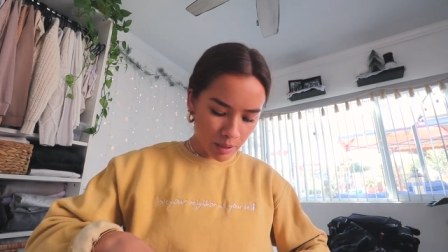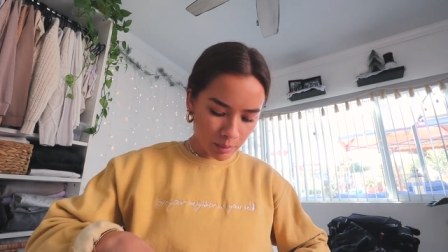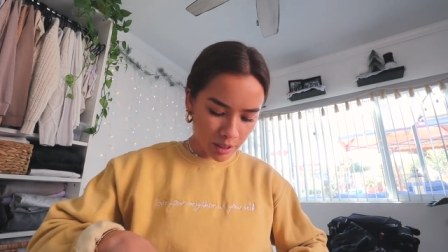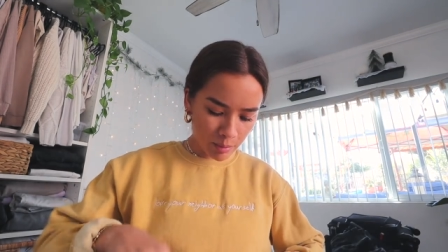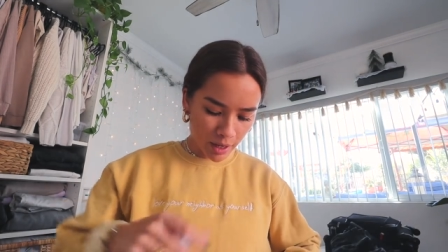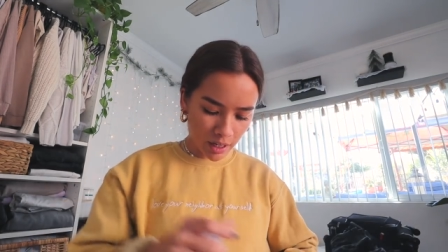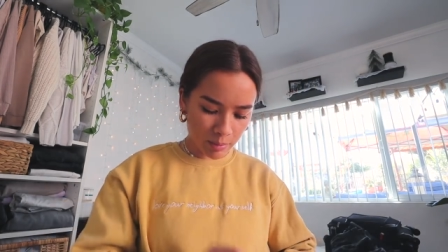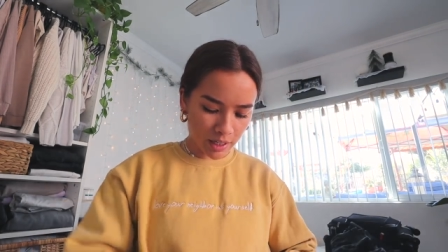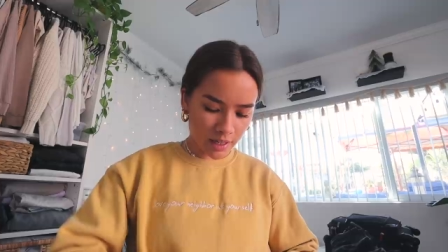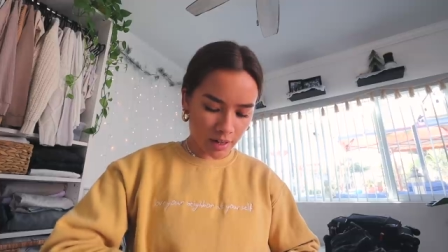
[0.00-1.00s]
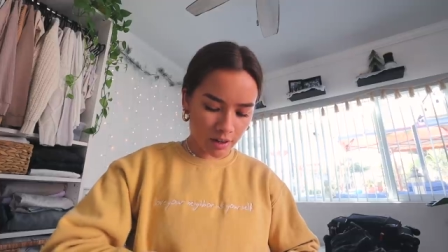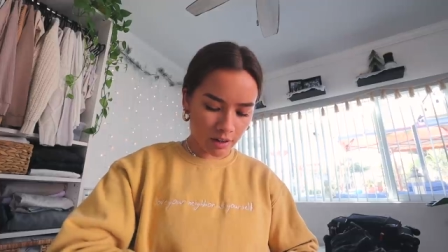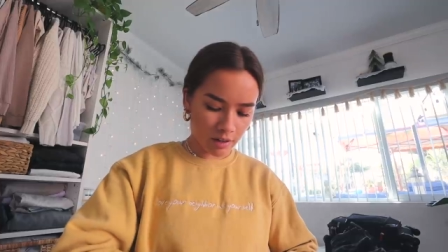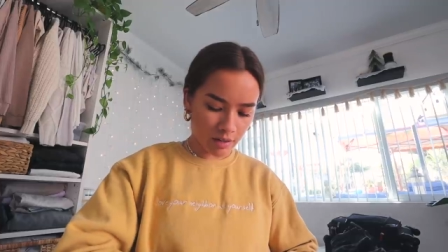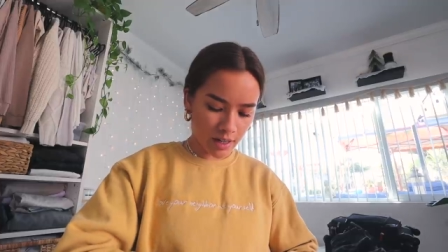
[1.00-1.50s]
But I'm gonna pack my
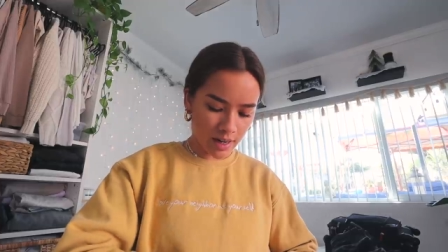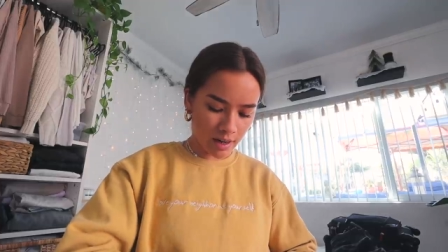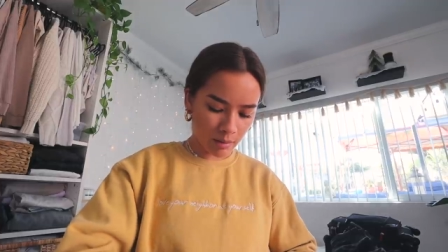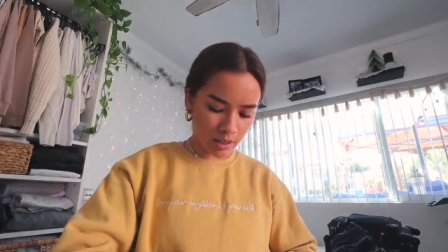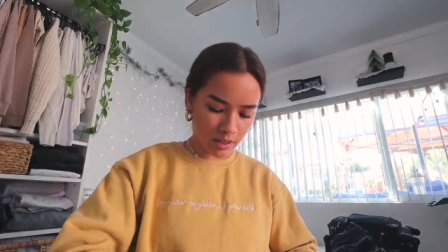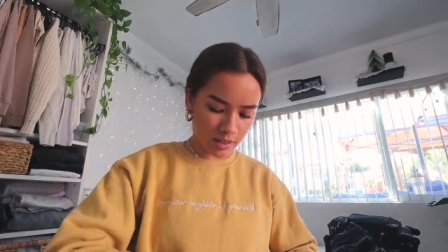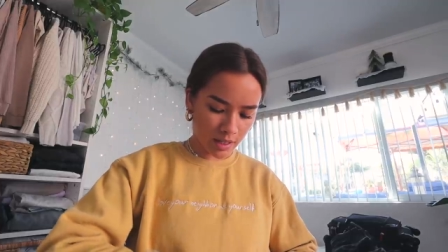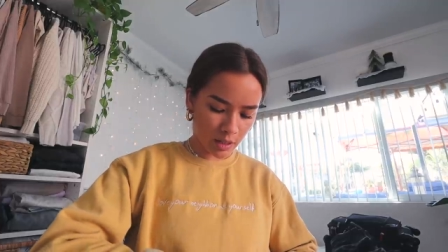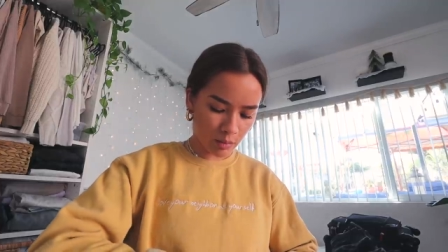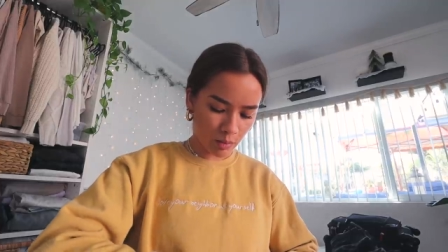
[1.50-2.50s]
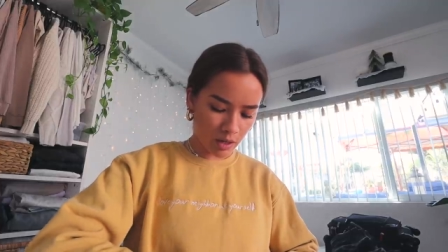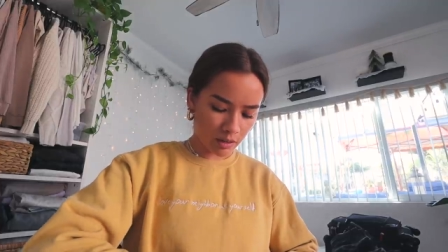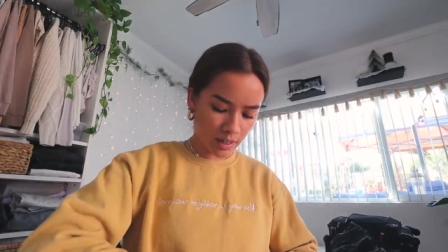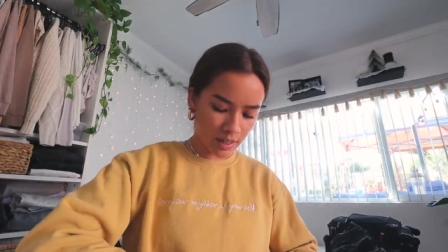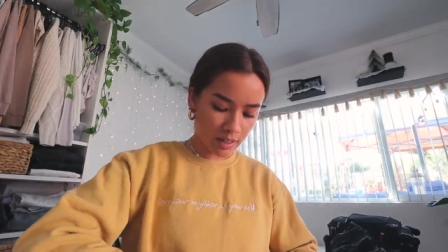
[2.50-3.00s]
carry-on right now because that's where
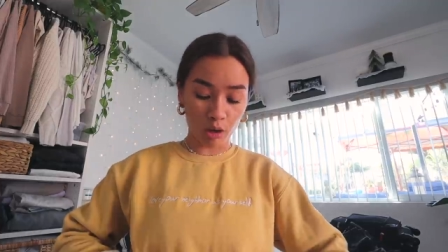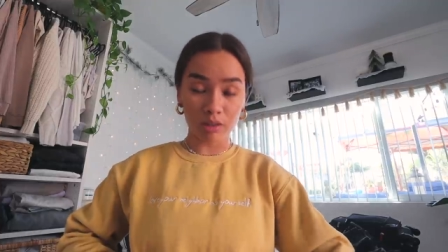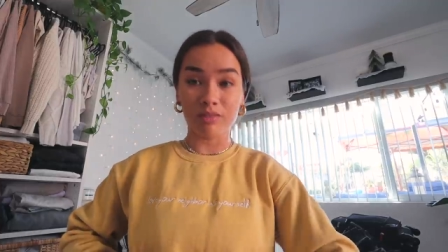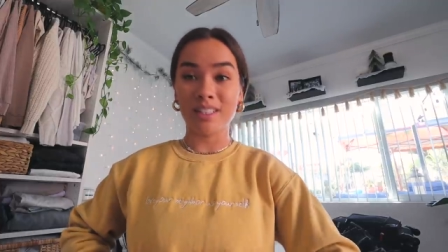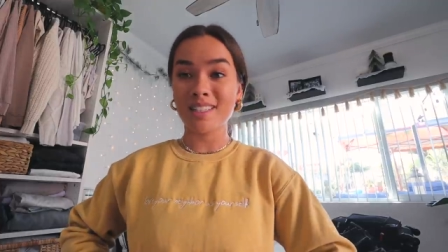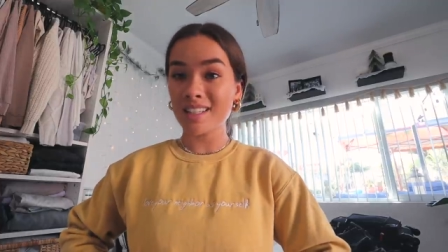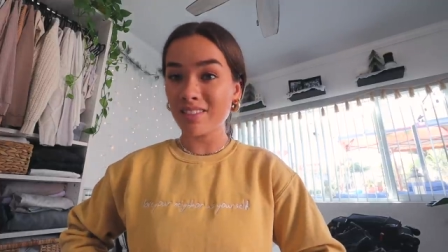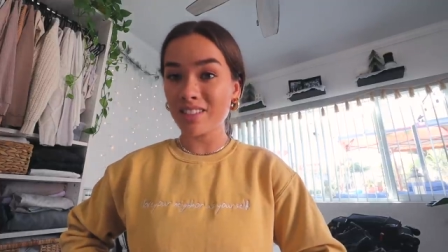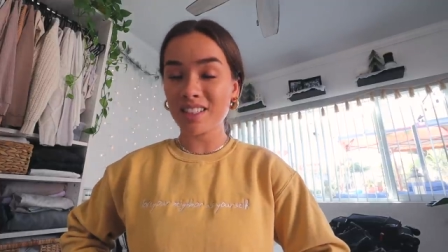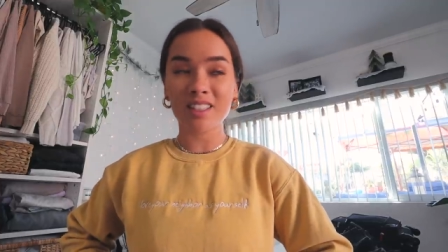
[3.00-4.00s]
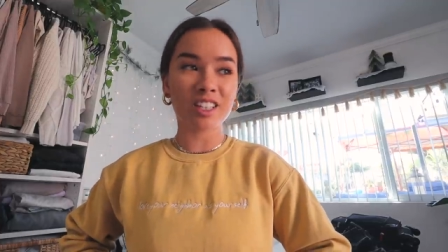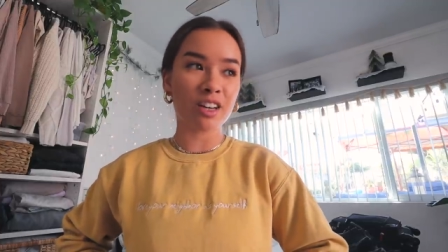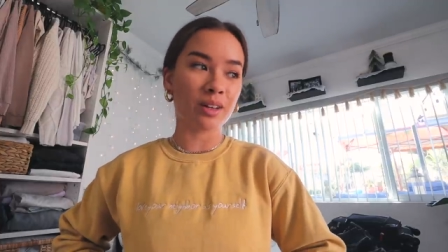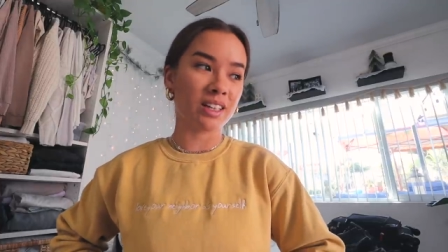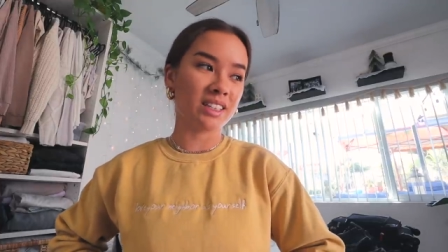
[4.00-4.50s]
like all of this stuff is gonna
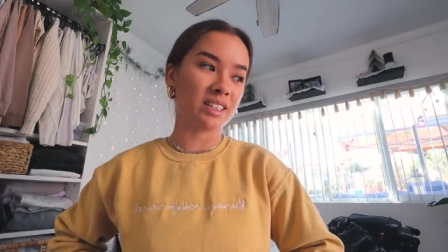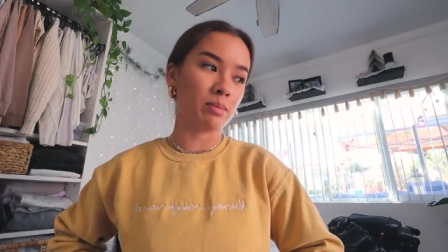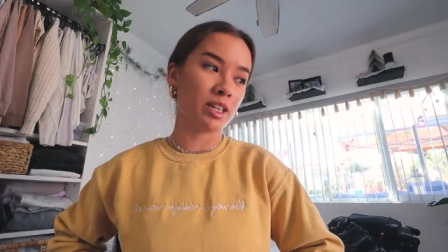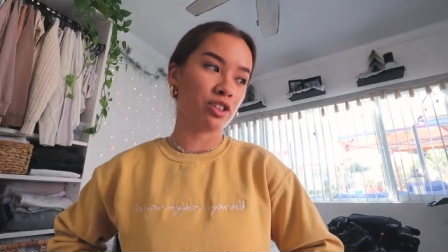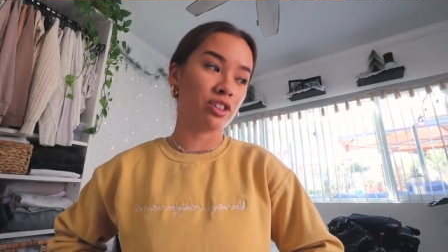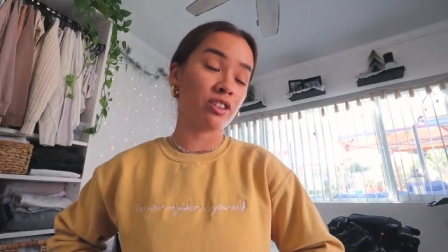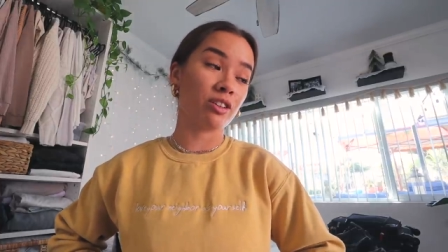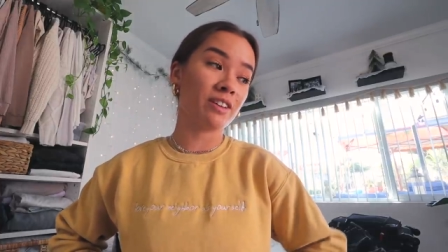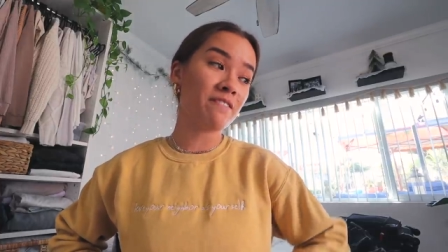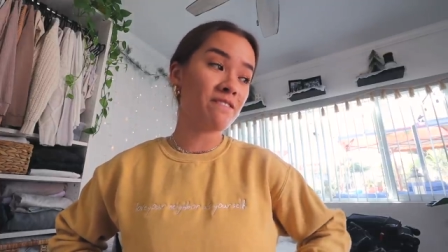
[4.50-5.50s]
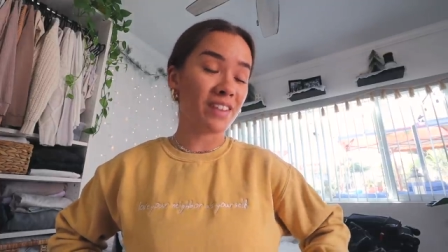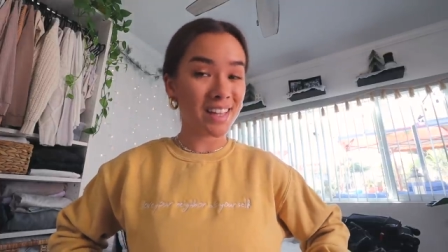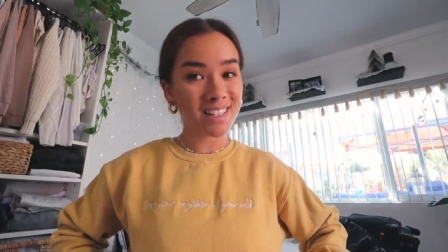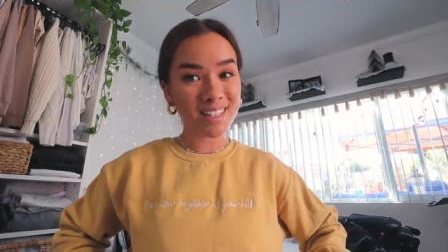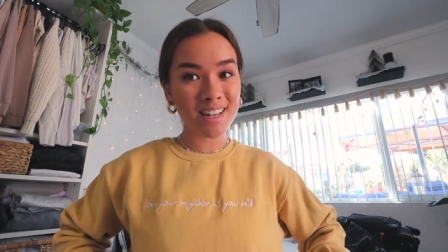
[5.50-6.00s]
go and I need to make sure it's all gonna
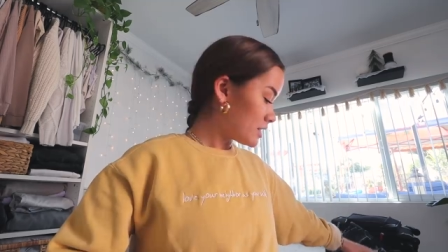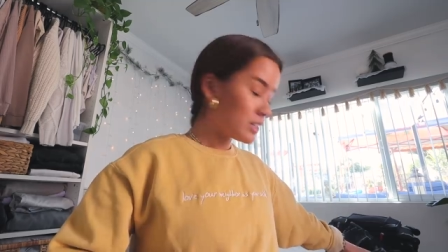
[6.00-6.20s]
fit.